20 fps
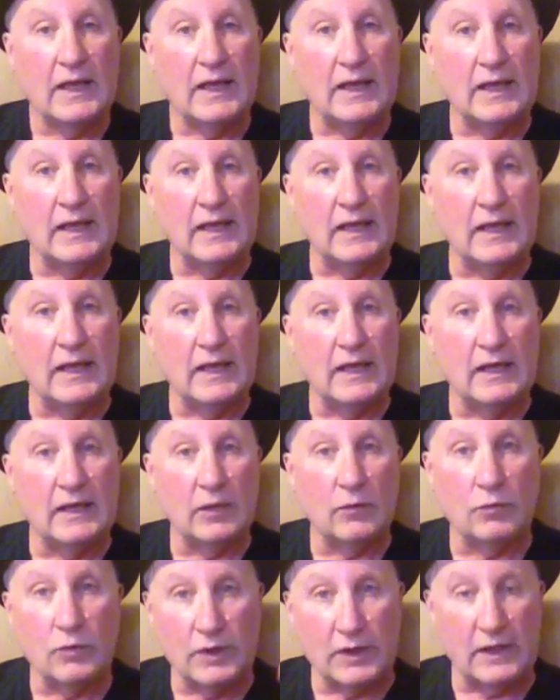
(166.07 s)
and
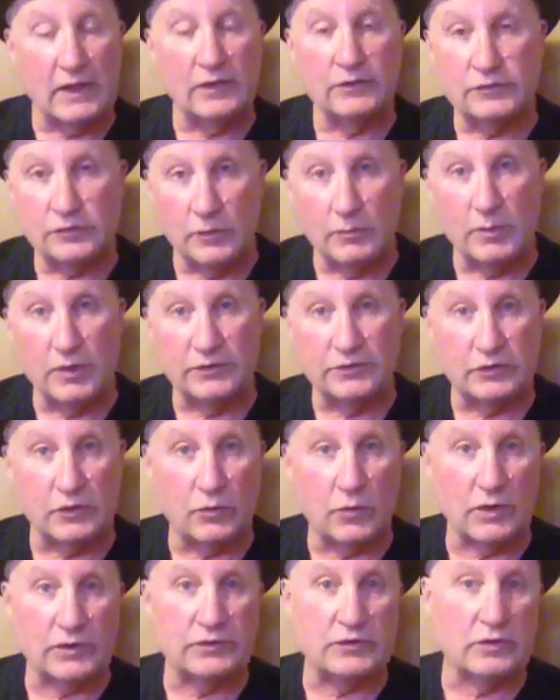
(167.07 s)
I want to answer a bunch of
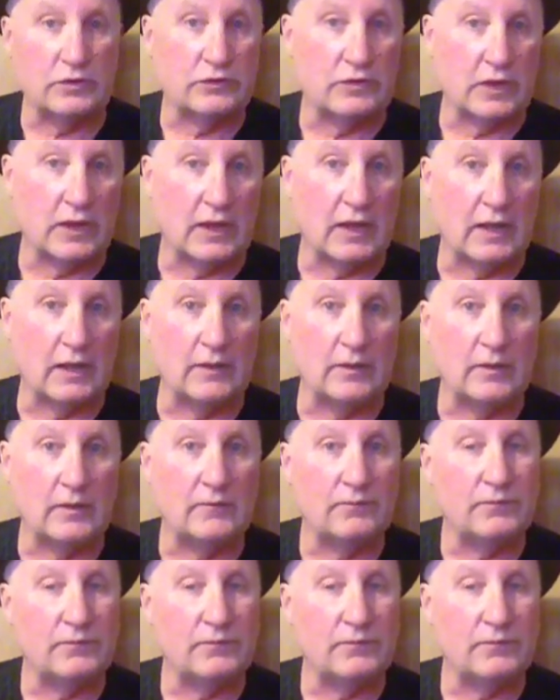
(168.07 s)
questions that I